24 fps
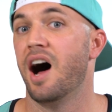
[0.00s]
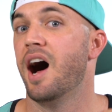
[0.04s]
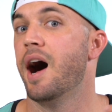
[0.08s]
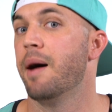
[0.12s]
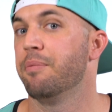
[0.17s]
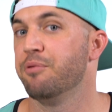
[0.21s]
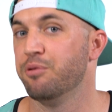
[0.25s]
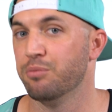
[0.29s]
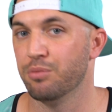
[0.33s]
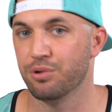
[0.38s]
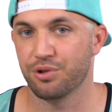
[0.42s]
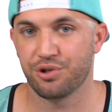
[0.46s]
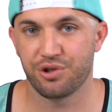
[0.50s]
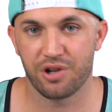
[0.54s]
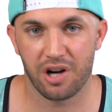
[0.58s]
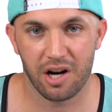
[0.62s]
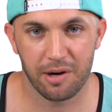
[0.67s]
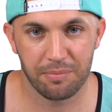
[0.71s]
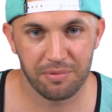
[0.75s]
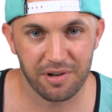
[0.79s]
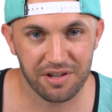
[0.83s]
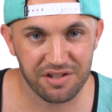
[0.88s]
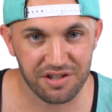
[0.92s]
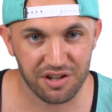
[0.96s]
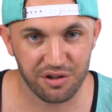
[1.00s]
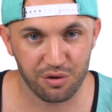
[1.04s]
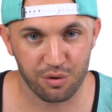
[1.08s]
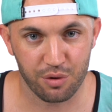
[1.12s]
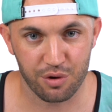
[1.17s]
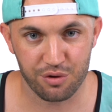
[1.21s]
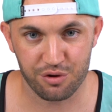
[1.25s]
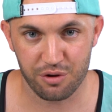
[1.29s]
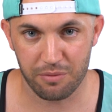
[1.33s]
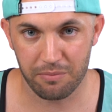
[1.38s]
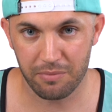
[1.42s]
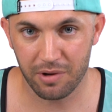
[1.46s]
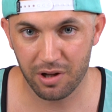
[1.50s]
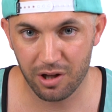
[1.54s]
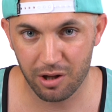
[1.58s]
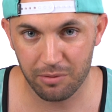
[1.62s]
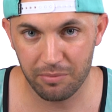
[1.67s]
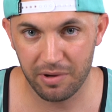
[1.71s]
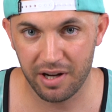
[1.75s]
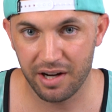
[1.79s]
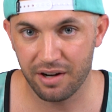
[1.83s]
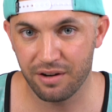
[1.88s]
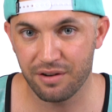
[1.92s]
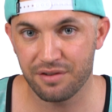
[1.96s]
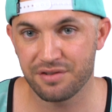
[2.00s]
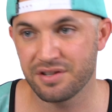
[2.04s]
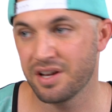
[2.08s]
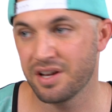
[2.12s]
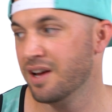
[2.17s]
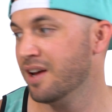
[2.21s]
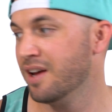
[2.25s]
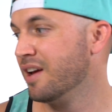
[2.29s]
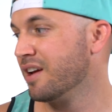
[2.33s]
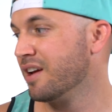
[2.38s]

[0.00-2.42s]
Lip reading: optimal sharpness at 200 millimeters,